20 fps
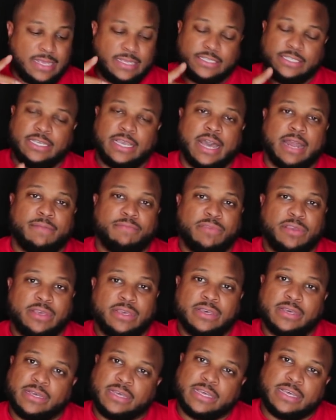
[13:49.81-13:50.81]
She got to be
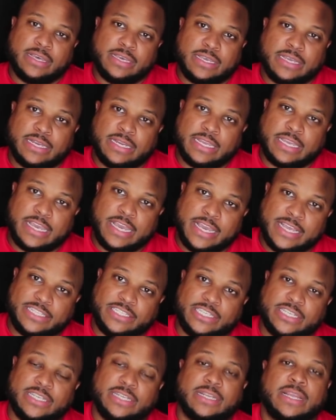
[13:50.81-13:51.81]
good cook in the
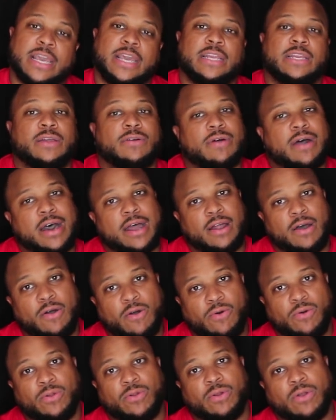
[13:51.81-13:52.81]
kitchen and know how to
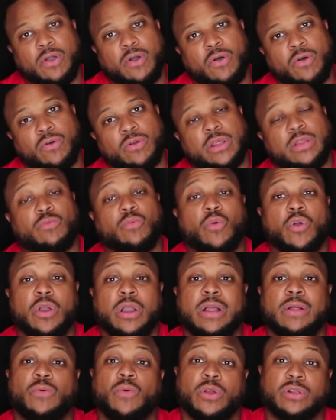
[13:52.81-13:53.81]
hold her own and
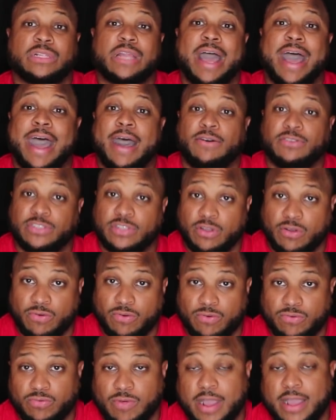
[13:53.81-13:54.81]
work the
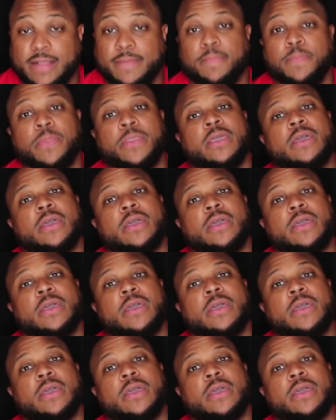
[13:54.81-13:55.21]
household, right?